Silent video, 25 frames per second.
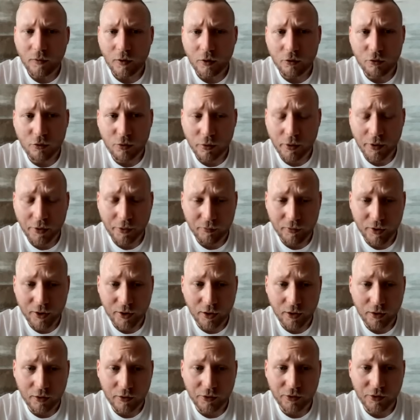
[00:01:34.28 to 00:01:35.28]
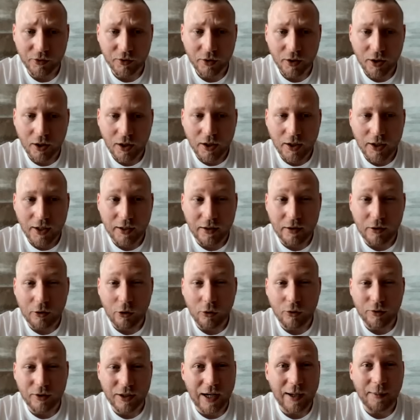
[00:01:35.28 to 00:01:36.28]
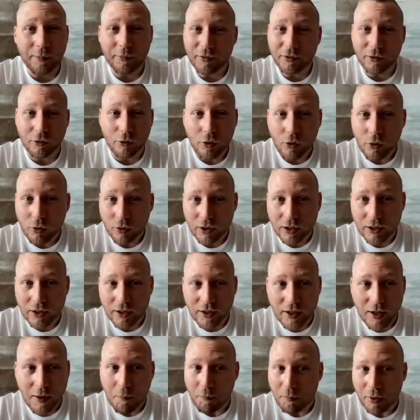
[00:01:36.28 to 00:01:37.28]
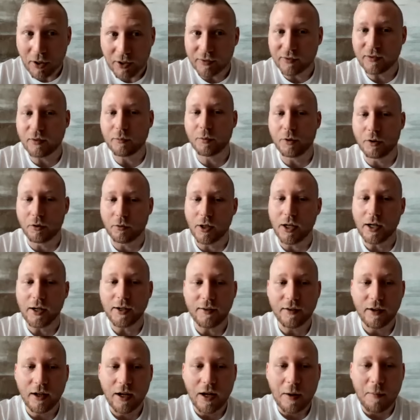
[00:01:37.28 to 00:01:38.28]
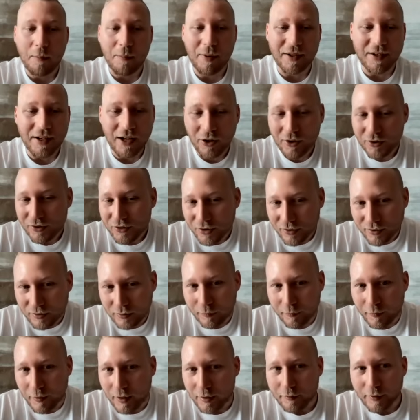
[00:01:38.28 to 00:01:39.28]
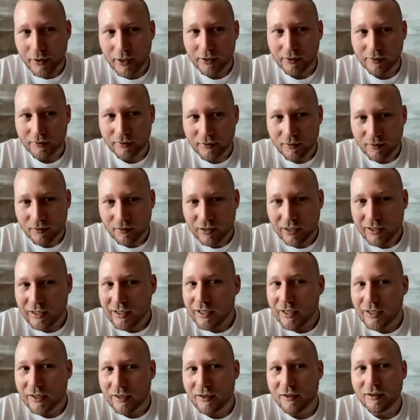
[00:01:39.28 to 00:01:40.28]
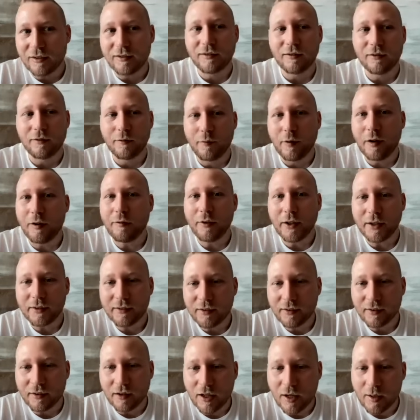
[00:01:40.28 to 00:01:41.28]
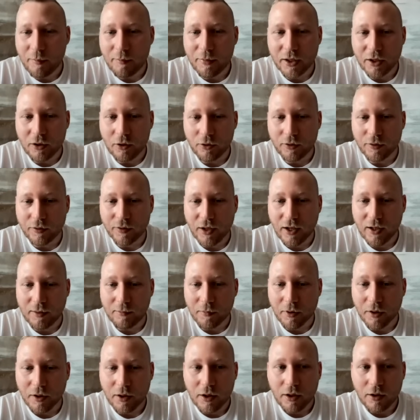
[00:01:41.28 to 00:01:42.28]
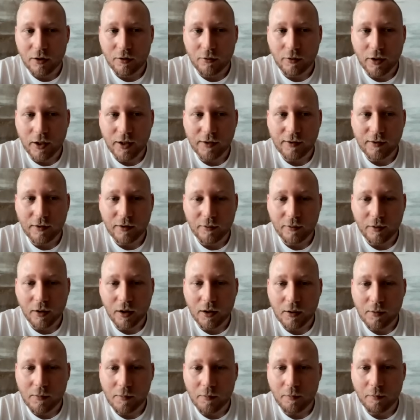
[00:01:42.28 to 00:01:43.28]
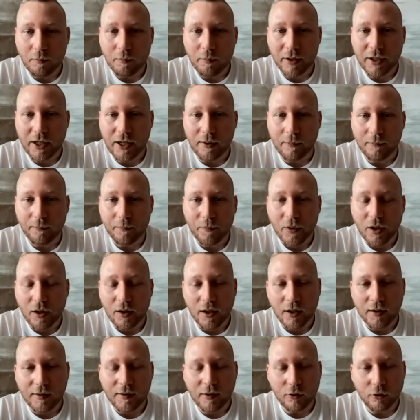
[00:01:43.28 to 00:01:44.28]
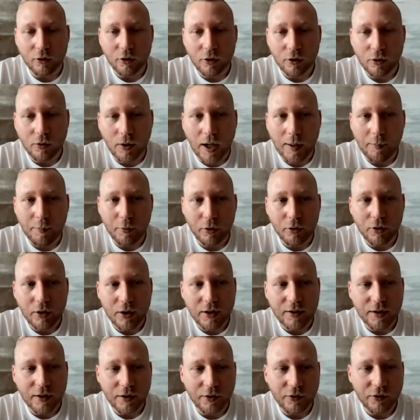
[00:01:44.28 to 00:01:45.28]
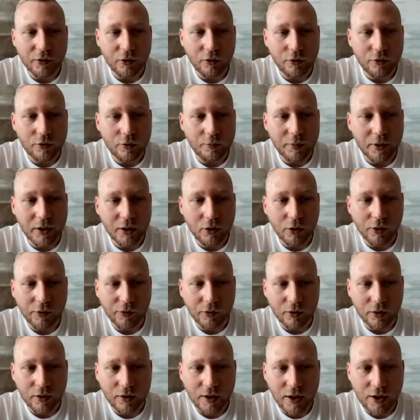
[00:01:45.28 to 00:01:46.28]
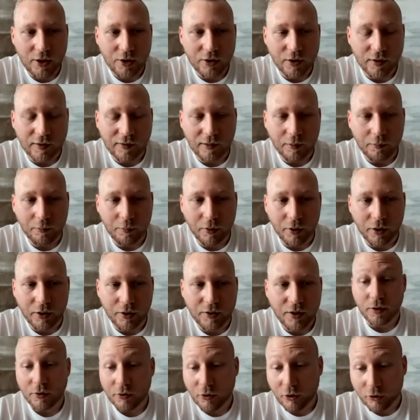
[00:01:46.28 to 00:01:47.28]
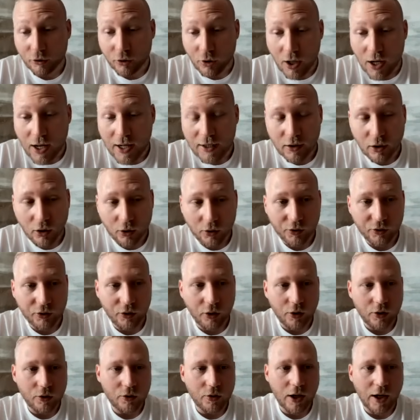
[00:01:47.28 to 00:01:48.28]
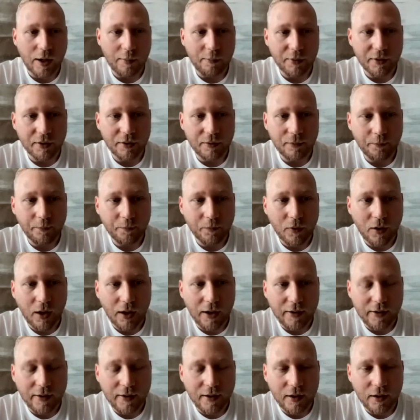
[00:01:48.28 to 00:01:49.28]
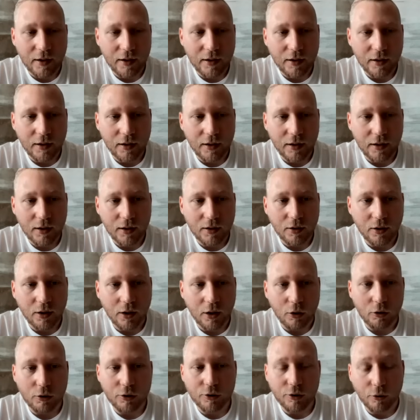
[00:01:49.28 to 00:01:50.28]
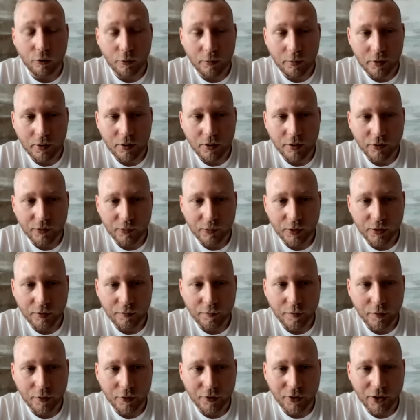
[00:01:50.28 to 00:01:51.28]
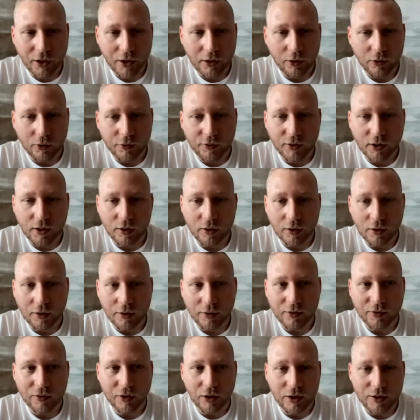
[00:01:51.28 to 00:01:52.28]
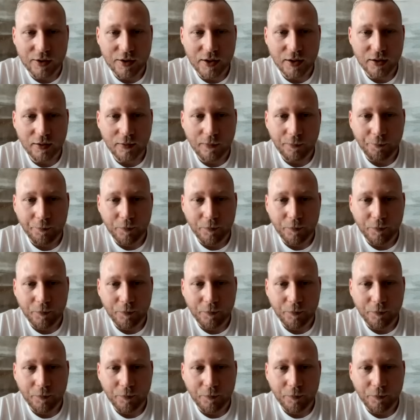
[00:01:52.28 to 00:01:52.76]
$2 or $3, it looked absolutely impossible, right? But now it's just a 5x, and like 5x's are happening all the time, right? But yeah, it's not going to go up only. There's going to be consolidation at some point. There's also unlocks going to happen. I think in October is when the first unlocks are starting.